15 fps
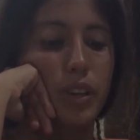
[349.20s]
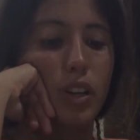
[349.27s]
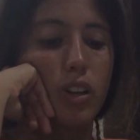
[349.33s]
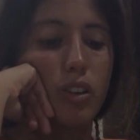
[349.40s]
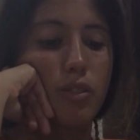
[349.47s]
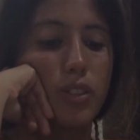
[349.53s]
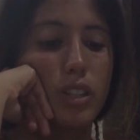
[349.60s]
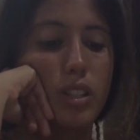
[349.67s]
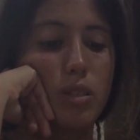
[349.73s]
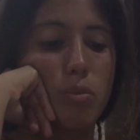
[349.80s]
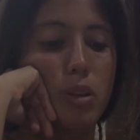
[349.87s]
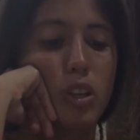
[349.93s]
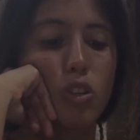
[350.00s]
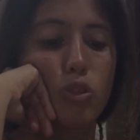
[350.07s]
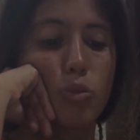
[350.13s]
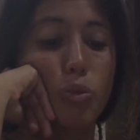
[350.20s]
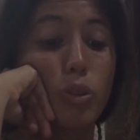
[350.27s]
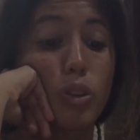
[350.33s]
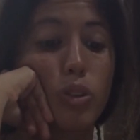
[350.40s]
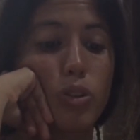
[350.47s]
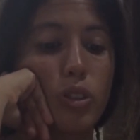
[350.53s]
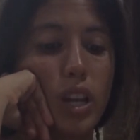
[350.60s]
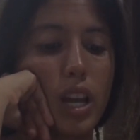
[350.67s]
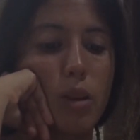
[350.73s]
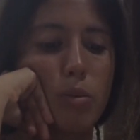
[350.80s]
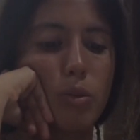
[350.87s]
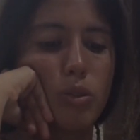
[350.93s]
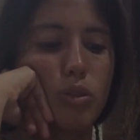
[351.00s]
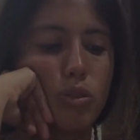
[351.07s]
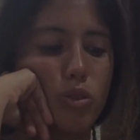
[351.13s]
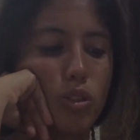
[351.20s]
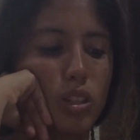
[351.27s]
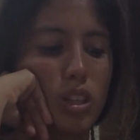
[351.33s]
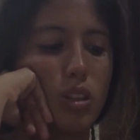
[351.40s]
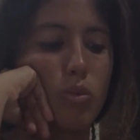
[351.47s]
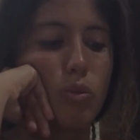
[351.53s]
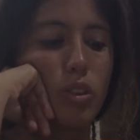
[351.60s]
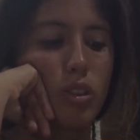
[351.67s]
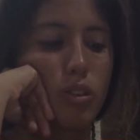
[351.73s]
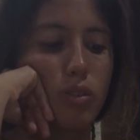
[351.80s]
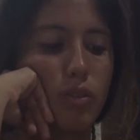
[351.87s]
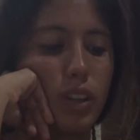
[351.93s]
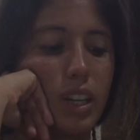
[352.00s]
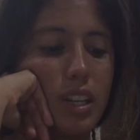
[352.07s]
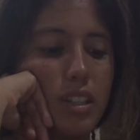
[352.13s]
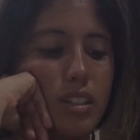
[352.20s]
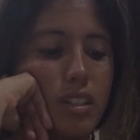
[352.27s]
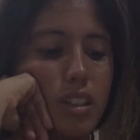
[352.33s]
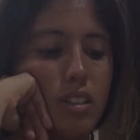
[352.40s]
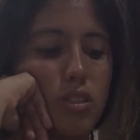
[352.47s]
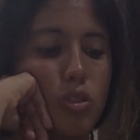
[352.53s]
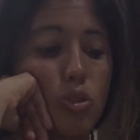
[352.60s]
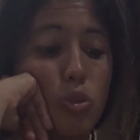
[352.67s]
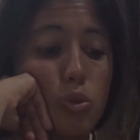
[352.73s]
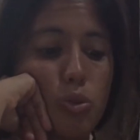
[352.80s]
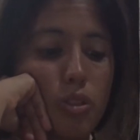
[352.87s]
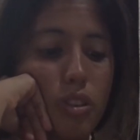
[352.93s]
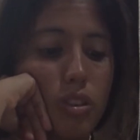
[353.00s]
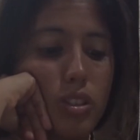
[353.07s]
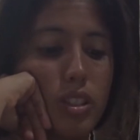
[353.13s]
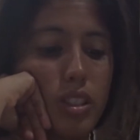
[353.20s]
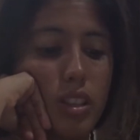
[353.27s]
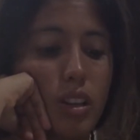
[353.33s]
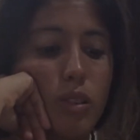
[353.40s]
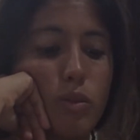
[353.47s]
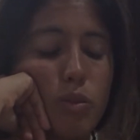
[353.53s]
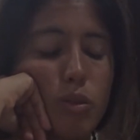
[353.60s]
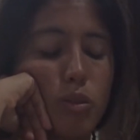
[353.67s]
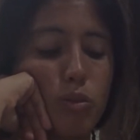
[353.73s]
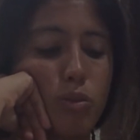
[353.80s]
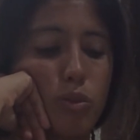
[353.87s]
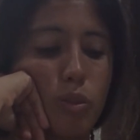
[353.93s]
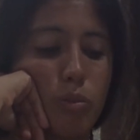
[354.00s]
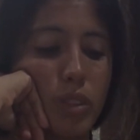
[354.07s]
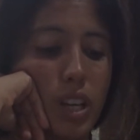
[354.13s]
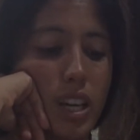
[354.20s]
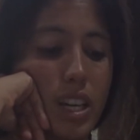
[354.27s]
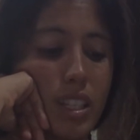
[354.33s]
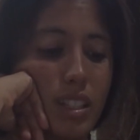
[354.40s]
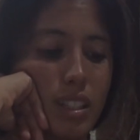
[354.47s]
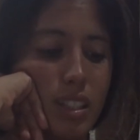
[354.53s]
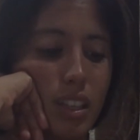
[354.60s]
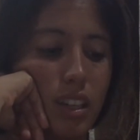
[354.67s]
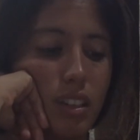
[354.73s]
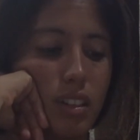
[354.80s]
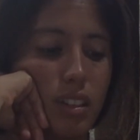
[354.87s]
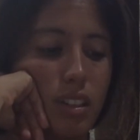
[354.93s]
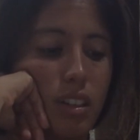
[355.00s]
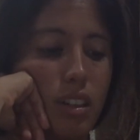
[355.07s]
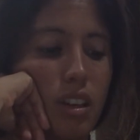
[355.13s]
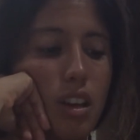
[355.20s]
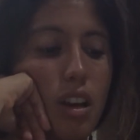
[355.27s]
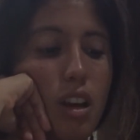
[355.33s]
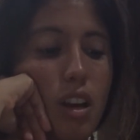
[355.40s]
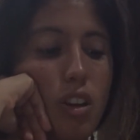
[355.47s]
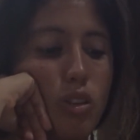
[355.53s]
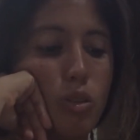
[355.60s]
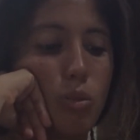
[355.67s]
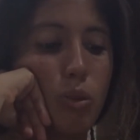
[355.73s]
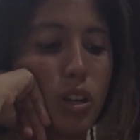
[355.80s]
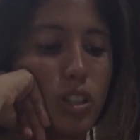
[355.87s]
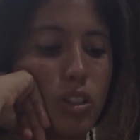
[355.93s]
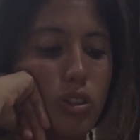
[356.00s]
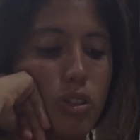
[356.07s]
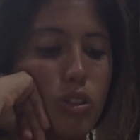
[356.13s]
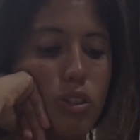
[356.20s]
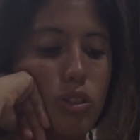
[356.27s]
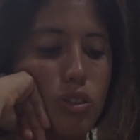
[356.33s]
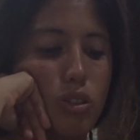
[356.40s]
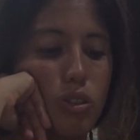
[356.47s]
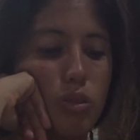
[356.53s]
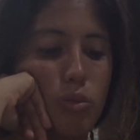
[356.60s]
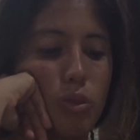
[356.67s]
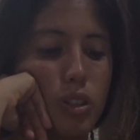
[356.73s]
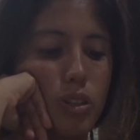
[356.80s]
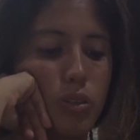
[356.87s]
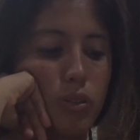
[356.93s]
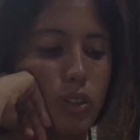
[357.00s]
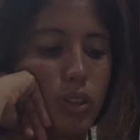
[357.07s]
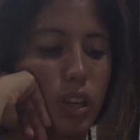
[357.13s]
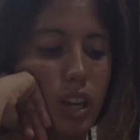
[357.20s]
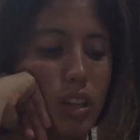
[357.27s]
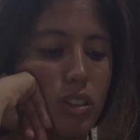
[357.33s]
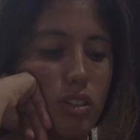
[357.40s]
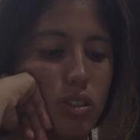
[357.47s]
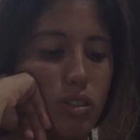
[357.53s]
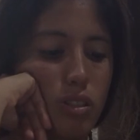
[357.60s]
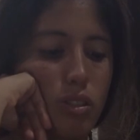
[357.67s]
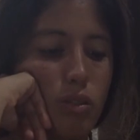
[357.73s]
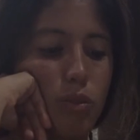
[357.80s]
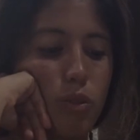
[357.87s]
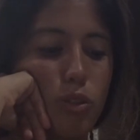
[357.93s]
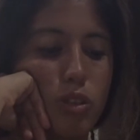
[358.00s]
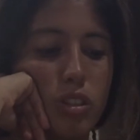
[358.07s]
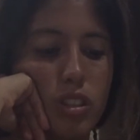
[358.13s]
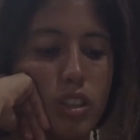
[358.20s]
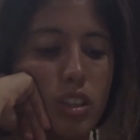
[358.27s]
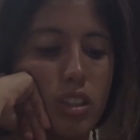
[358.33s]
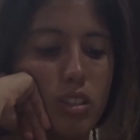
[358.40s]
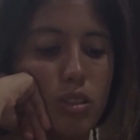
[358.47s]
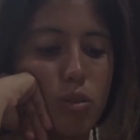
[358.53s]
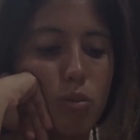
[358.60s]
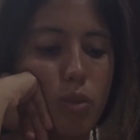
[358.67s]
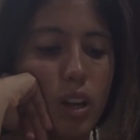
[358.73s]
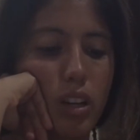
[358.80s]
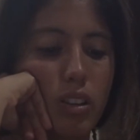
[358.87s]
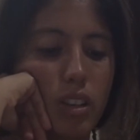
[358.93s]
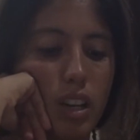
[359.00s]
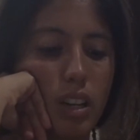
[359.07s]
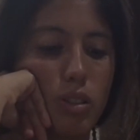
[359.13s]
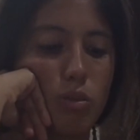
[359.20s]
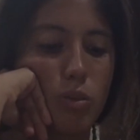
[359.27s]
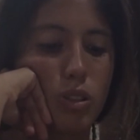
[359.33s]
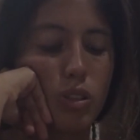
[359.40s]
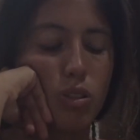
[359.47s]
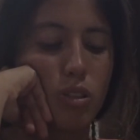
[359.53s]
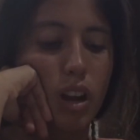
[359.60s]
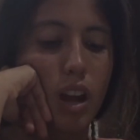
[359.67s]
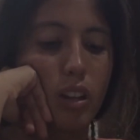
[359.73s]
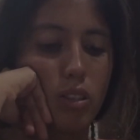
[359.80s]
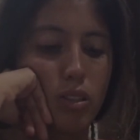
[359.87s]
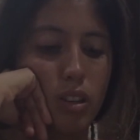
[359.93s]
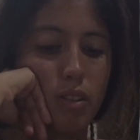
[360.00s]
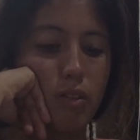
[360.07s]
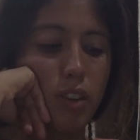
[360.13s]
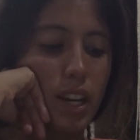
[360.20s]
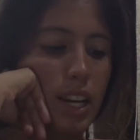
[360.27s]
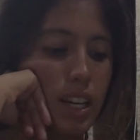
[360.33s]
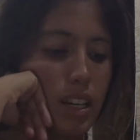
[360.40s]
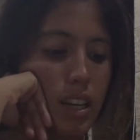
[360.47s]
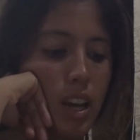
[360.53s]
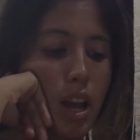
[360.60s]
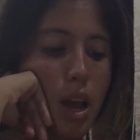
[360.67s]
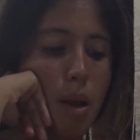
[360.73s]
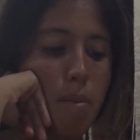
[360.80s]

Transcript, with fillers: All of this because we're unable to sit with our feelings and soothe ourselves from the inside. So, what should you do when you feel anxious? The first thing is to recognize what you're actually feeling.